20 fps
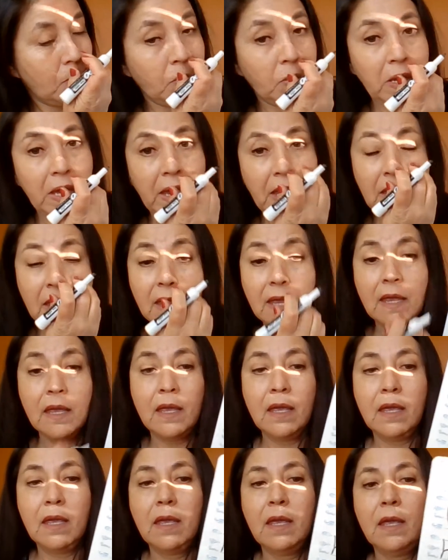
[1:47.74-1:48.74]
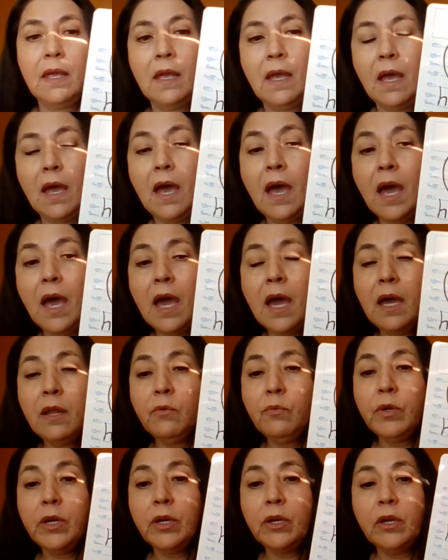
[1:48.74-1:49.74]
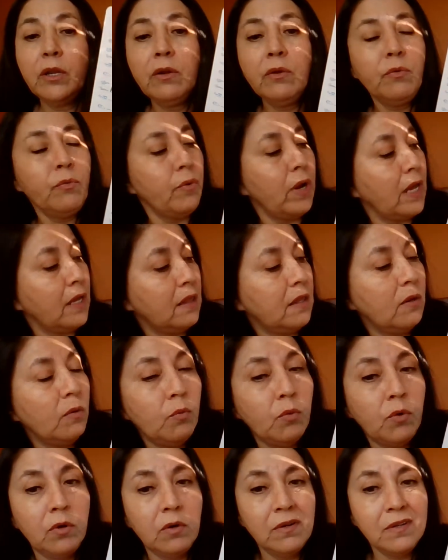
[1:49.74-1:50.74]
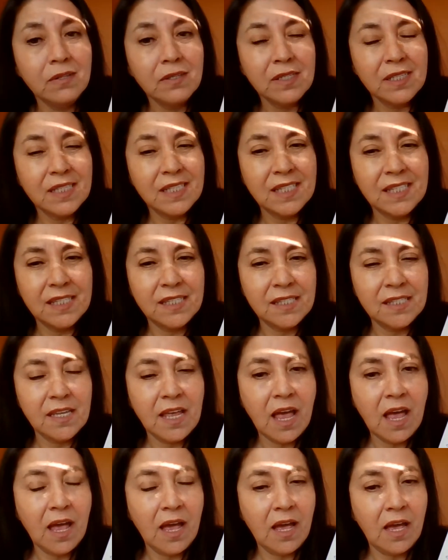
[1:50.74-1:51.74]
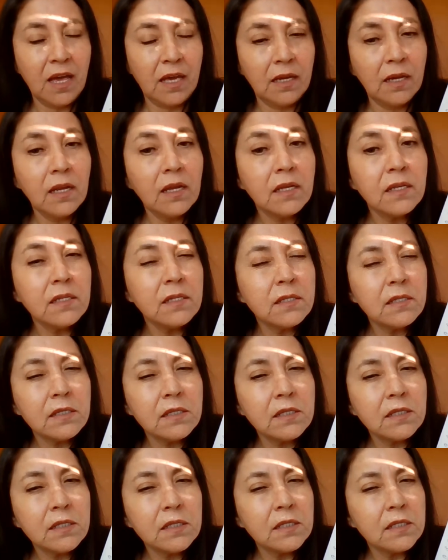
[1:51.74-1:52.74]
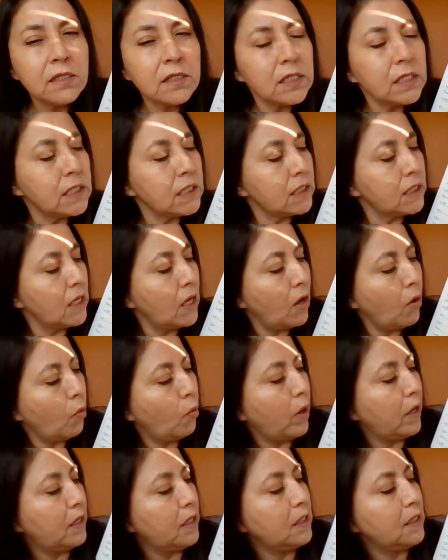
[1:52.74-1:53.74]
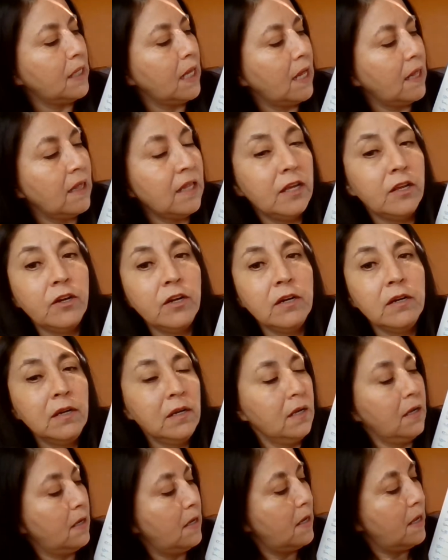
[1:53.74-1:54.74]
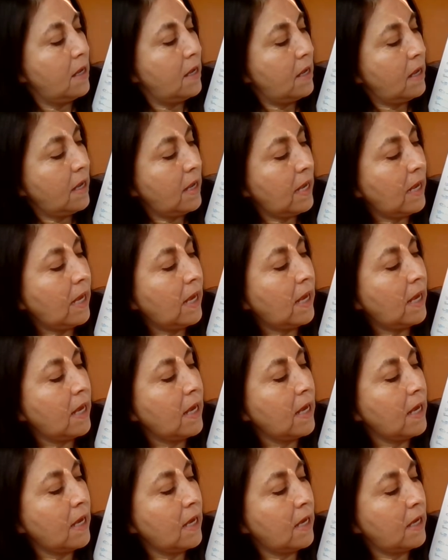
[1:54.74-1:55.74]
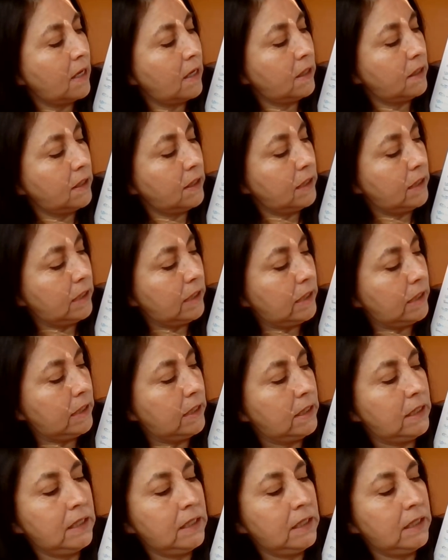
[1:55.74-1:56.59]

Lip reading: Okay? And we're going to write the word sad. What is that letter? S.